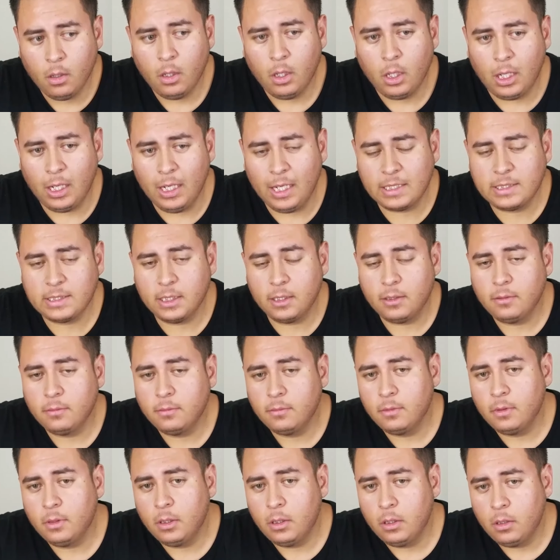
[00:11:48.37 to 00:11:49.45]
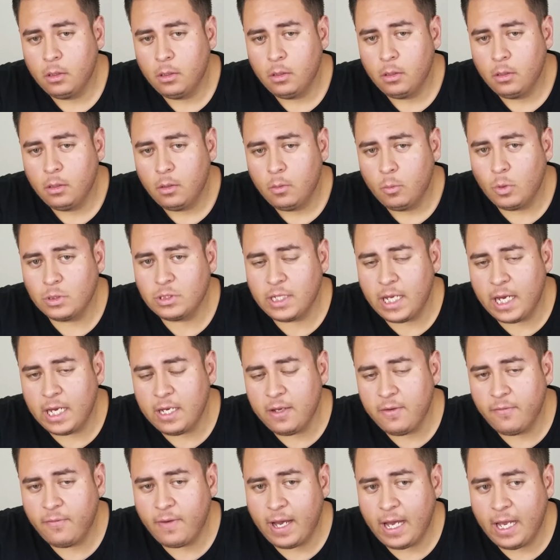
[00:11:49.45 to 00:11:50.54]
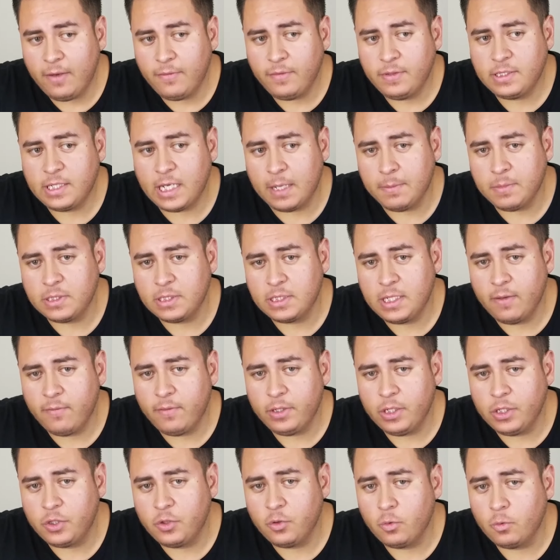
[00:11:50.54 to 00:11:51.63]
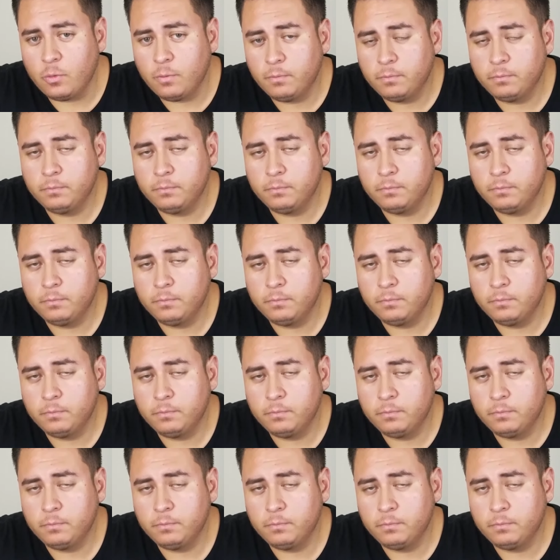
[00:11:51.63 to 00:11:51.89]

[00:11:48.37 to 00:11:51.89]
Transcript: Alexa, what's 85 times 72?